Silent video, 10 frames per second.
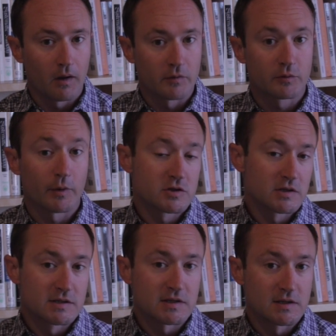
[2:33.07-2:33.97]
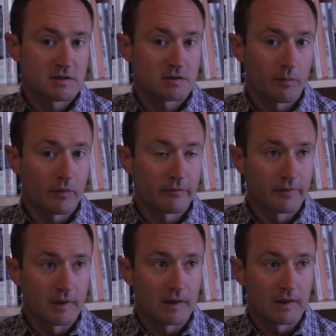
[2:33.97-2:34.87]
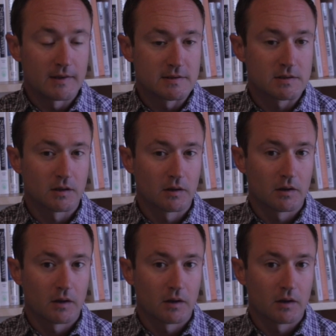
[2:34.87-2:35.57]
especially since some of these